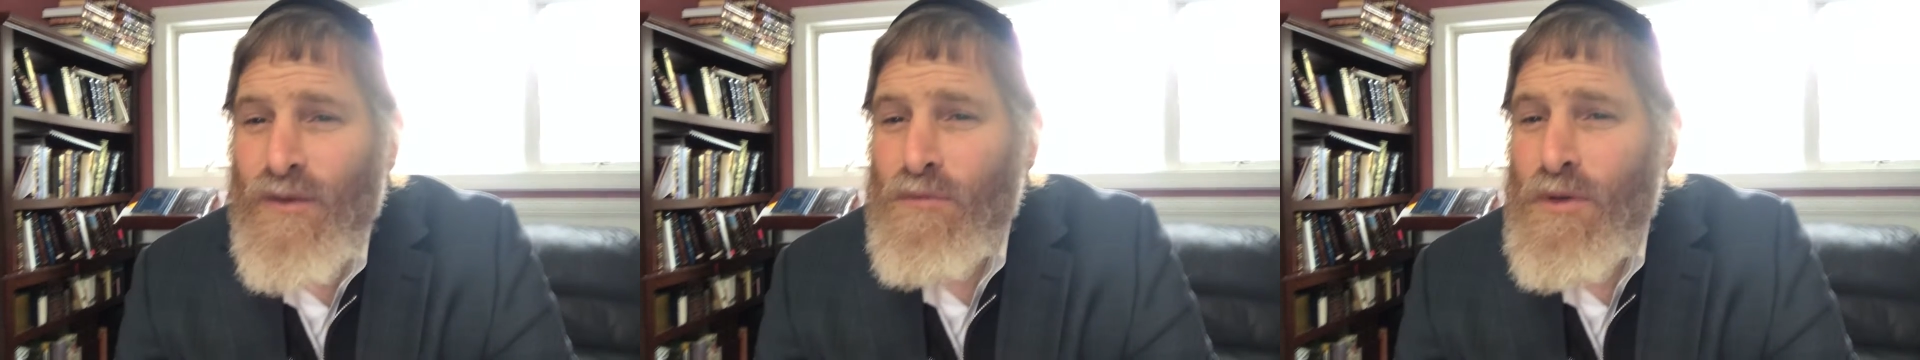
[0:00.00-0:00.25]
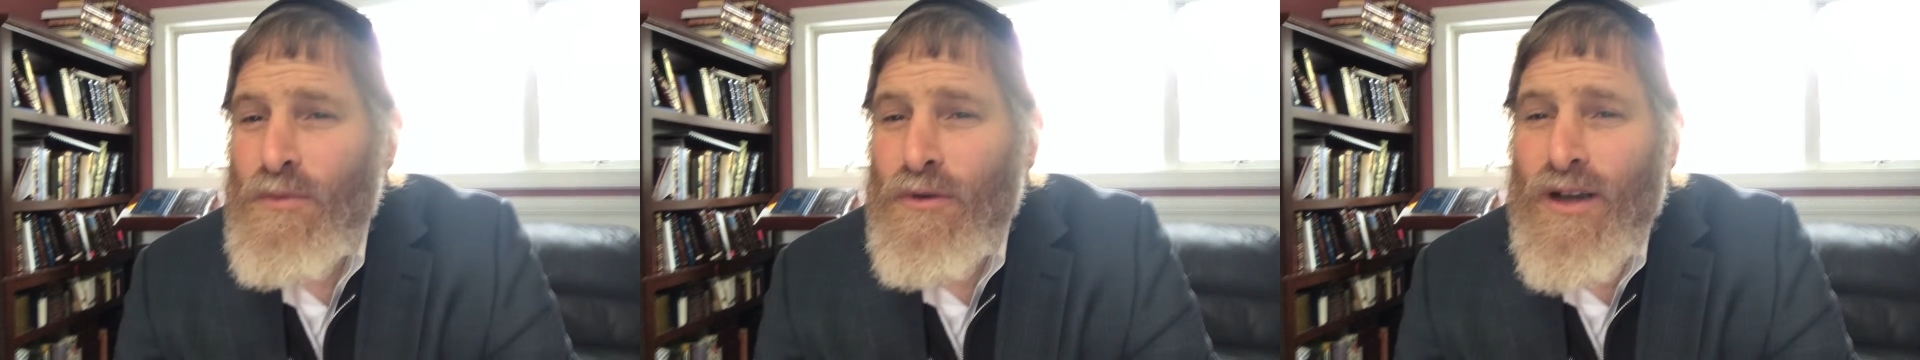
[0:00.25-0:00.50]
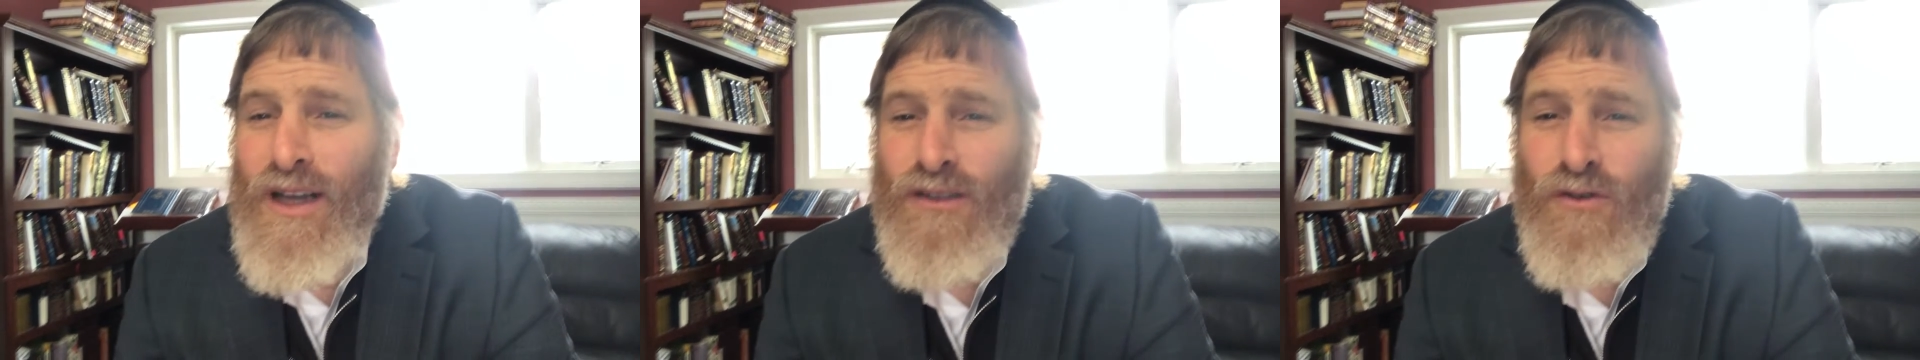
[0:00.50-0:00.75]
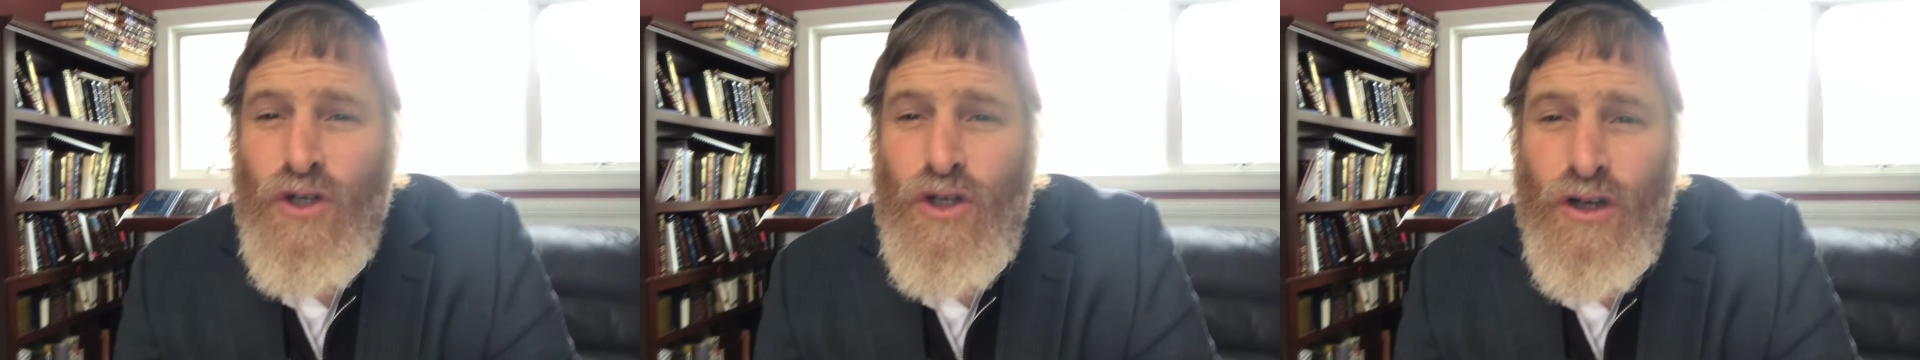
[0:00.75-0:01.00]
of people,
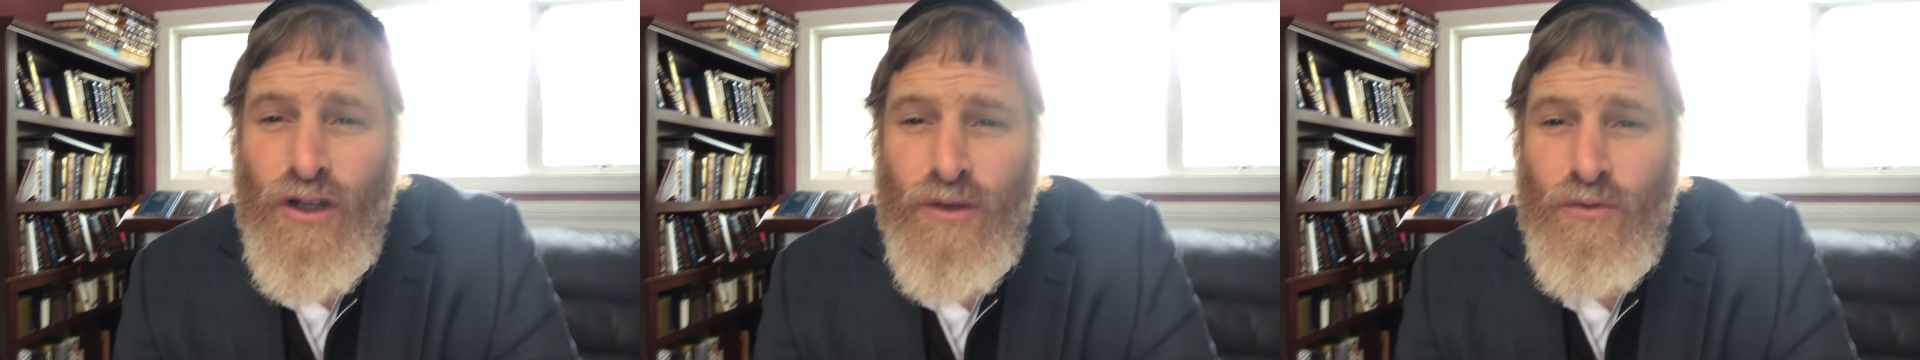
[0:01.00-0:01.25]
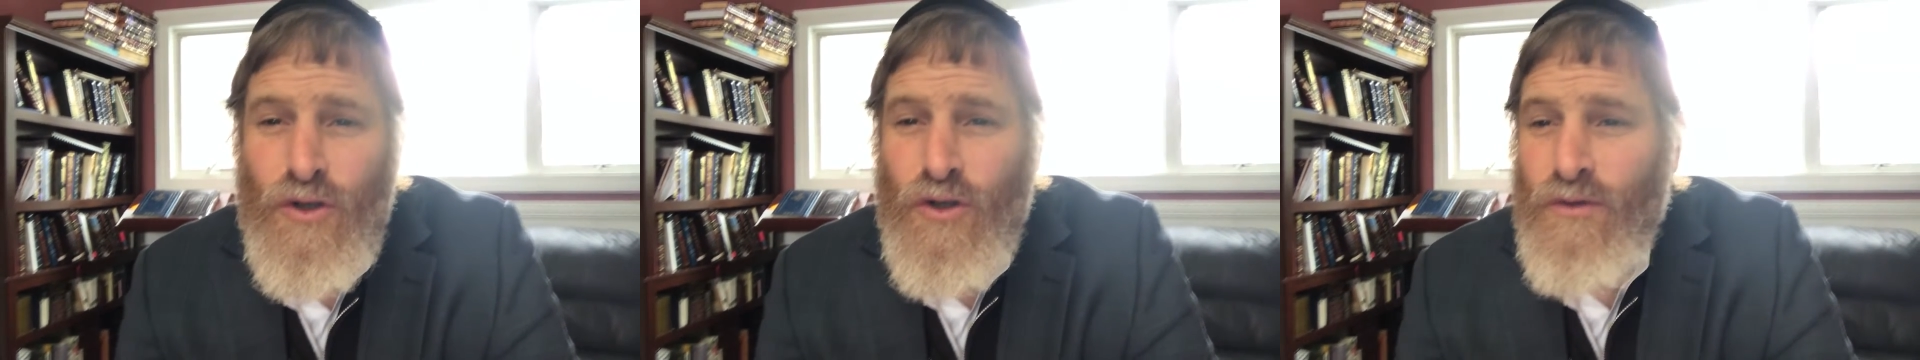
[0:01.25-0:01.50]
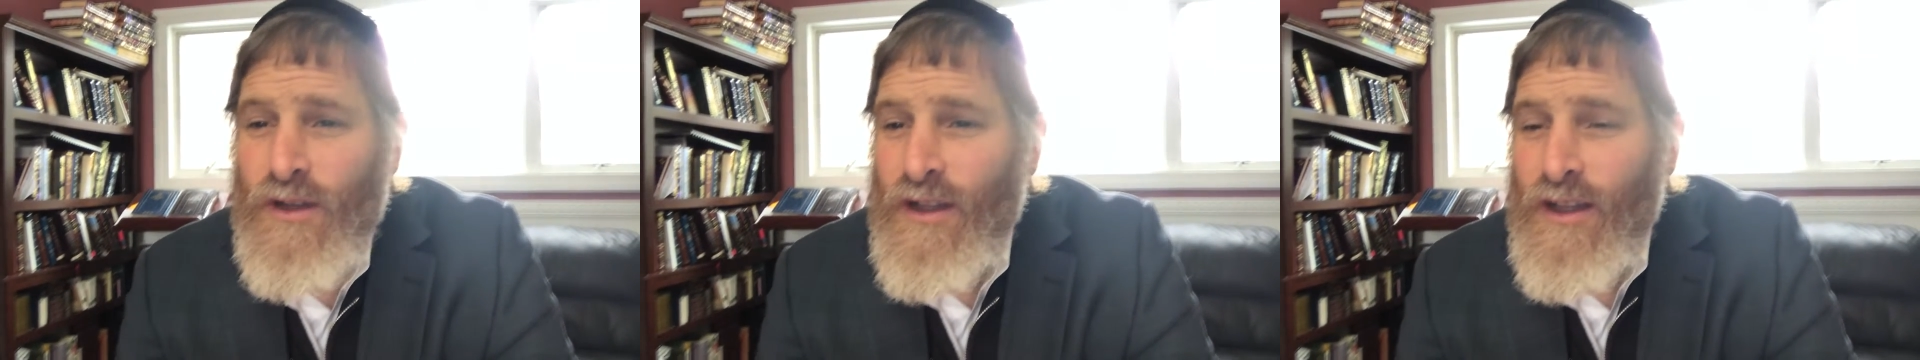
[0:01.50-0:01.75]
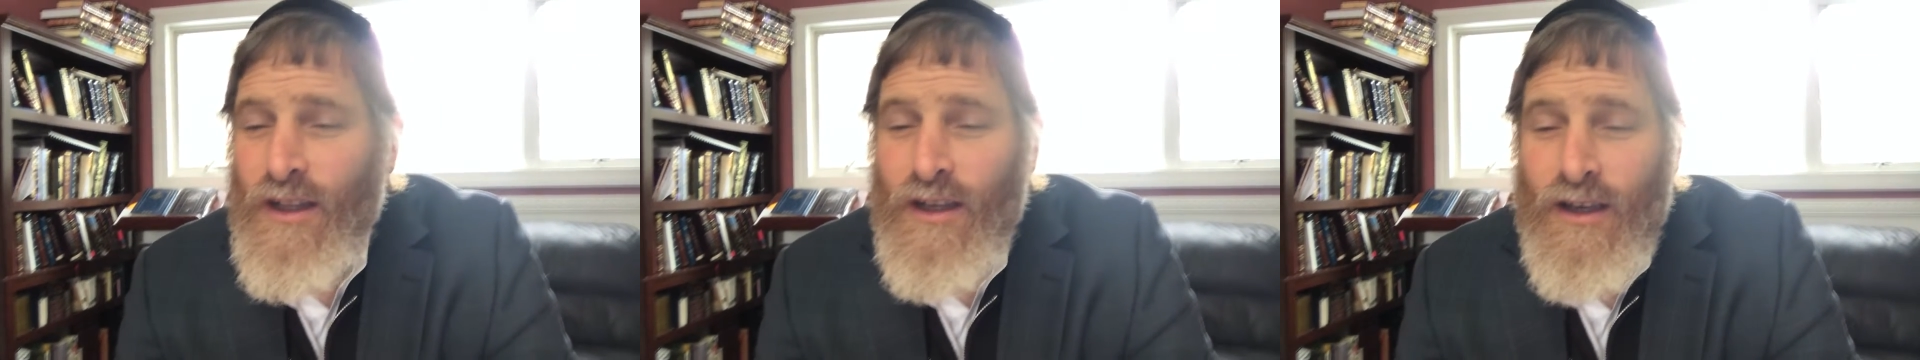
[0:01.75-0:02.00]
chas v'shalom.
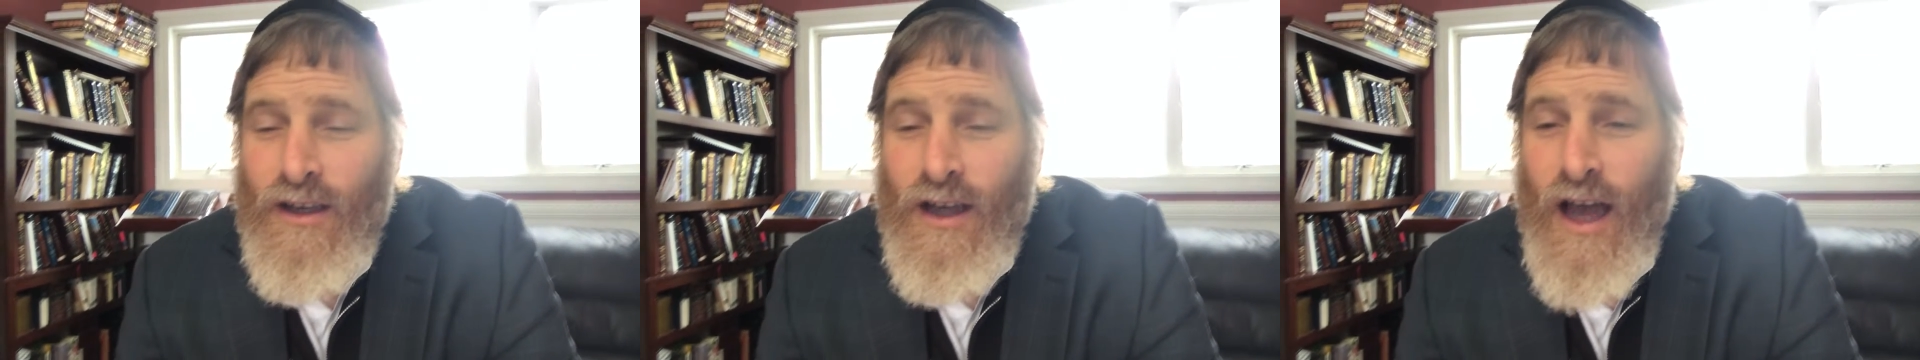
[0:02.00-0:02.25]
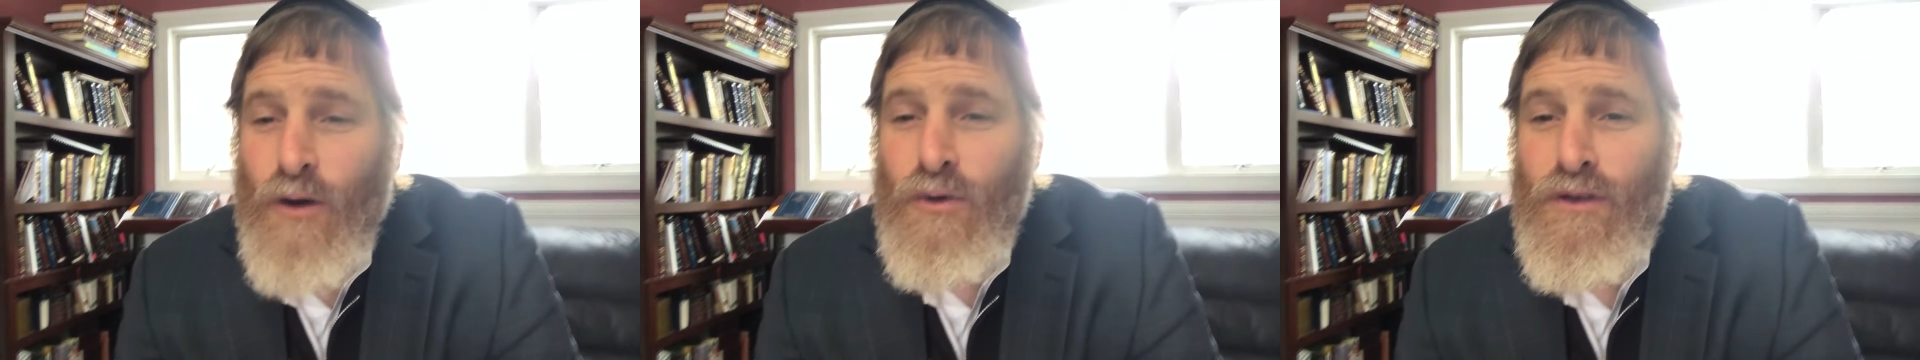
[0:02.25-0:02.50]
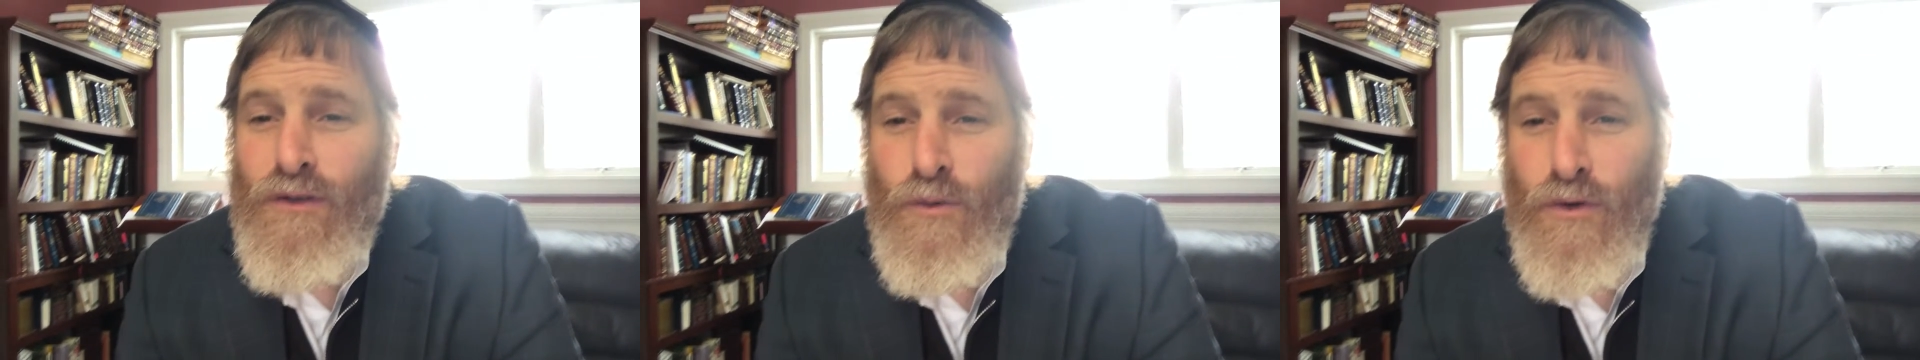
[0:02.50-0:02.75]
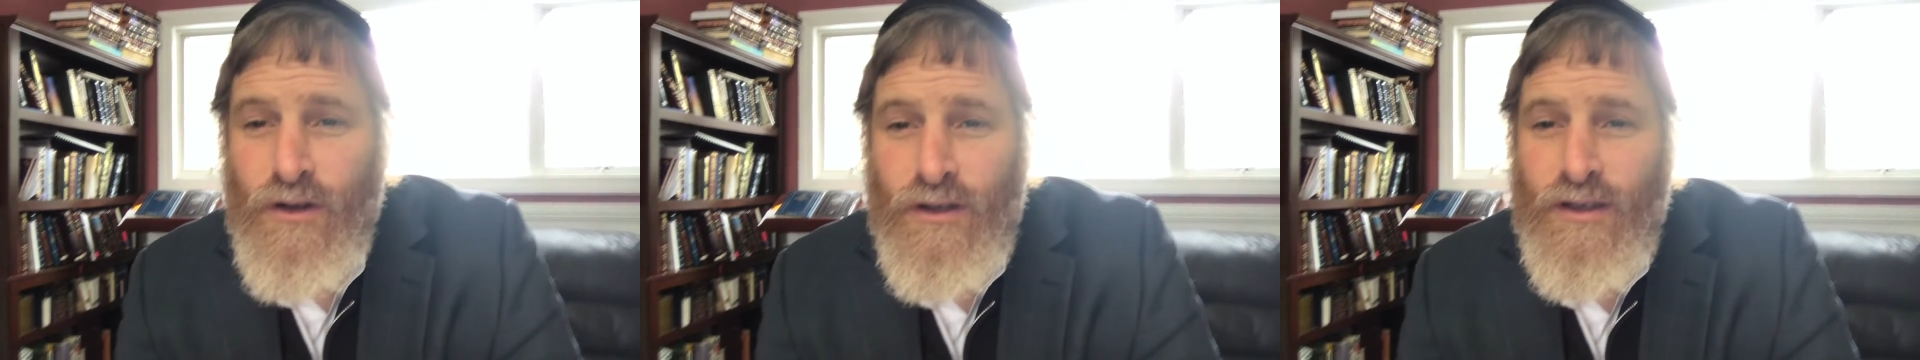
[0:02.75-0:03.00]
I don't even
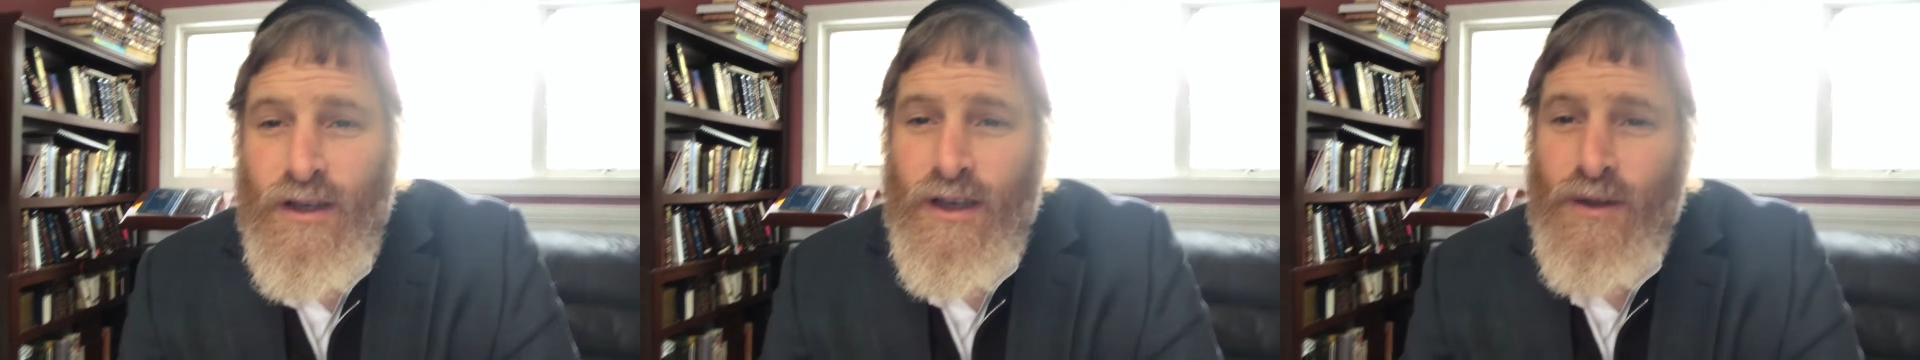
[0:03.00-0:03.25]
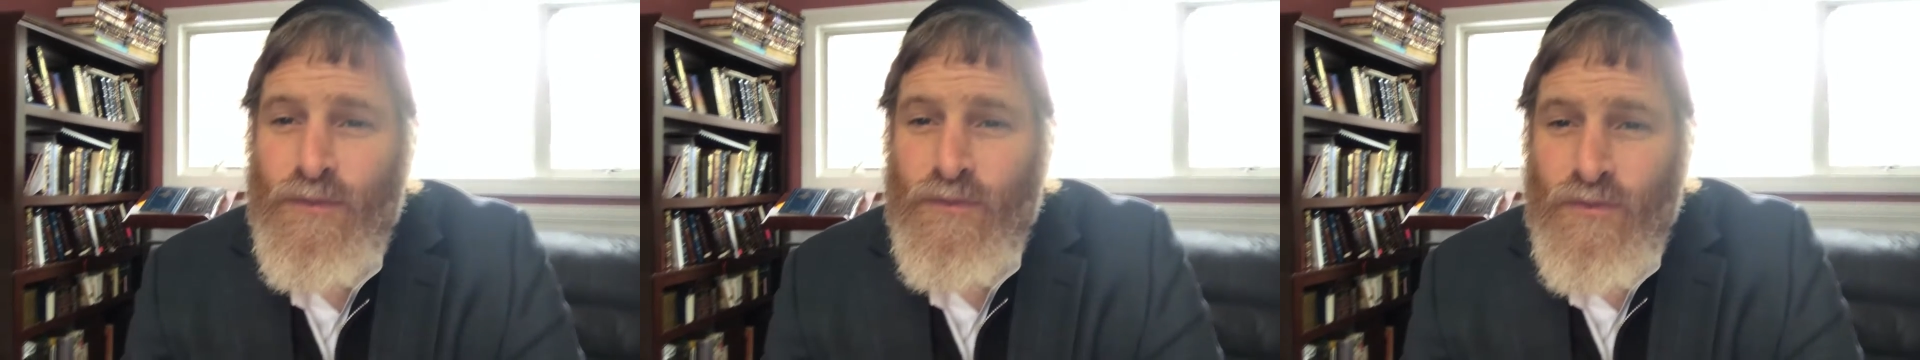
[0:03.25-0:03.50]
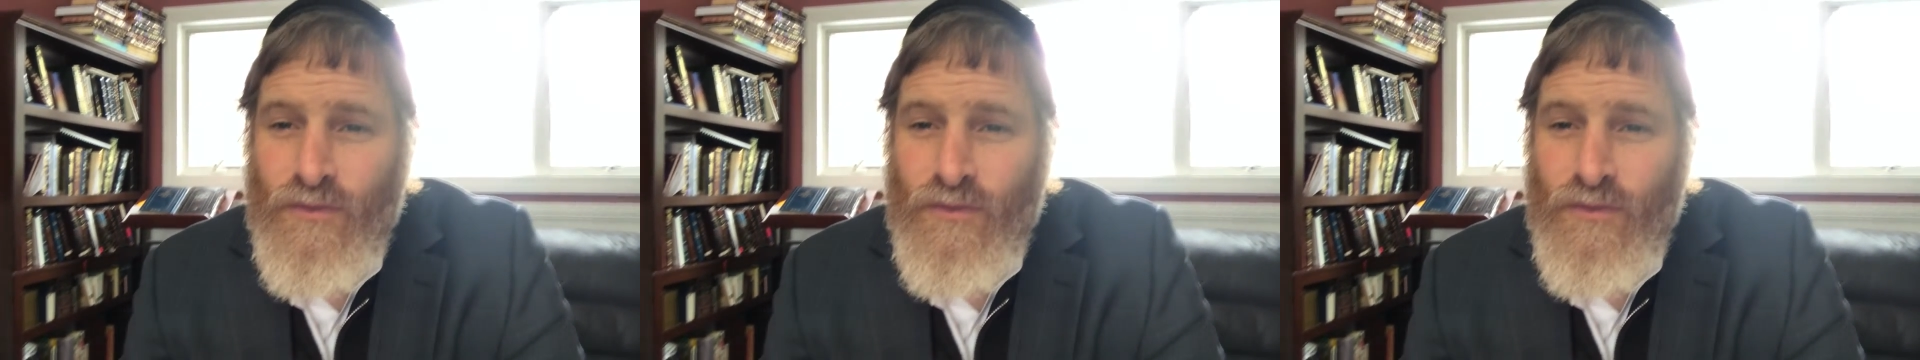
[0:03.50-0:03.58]
want to say.